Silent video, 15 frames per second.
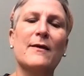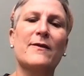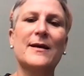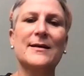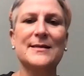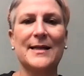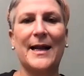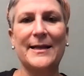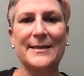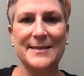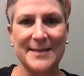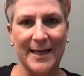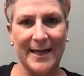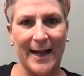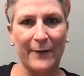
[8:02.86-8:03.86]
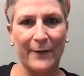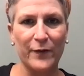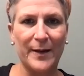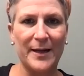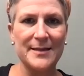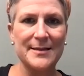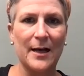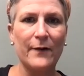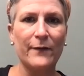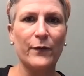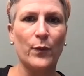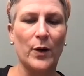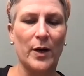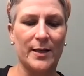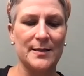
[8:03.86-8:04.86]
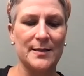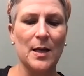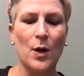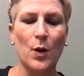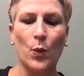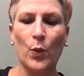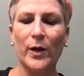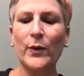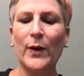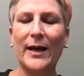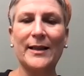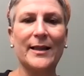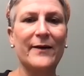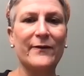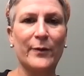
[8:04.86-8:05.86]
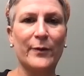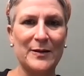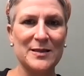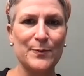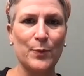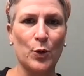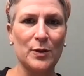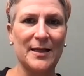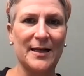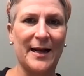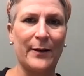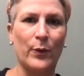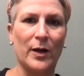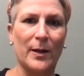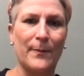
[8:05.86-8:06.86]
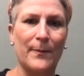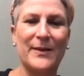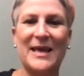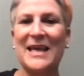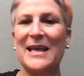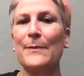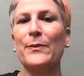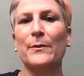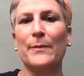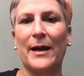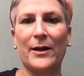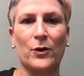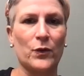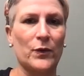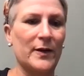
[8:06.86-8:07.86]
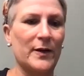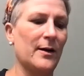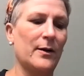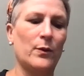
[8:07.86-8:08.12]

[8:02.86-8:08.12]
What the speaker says: the things that I'd set out for myself was, what do I love about sport that I want to keep in my career?